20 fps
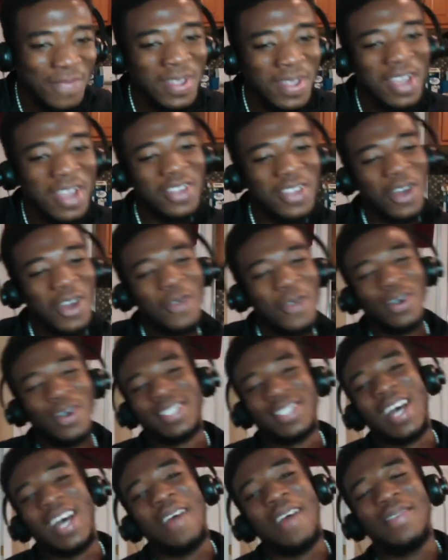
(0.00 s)
You know what
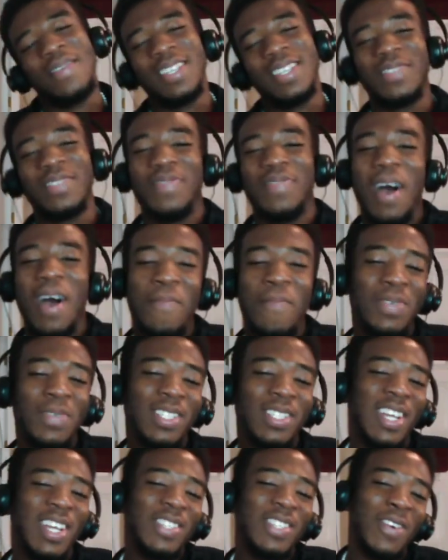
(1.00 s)
time it is. I
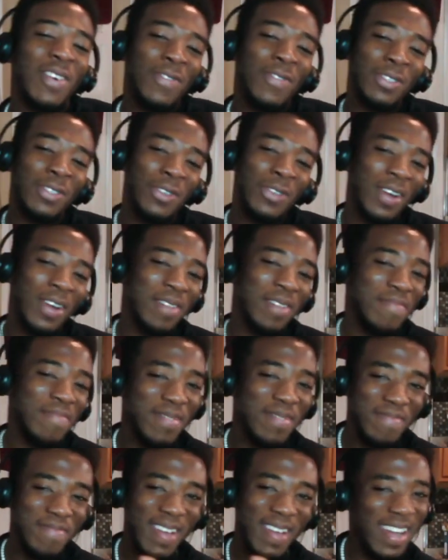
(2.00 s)
appreciate you for joining me,
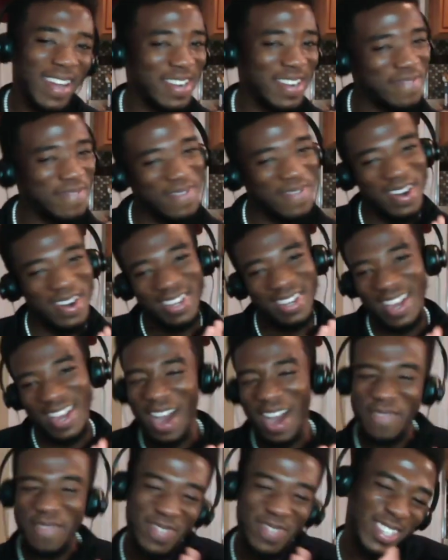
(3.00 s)
man. Come on now. I
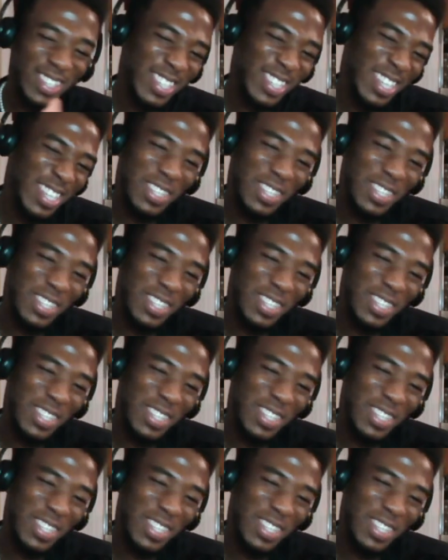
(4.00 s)
appreciate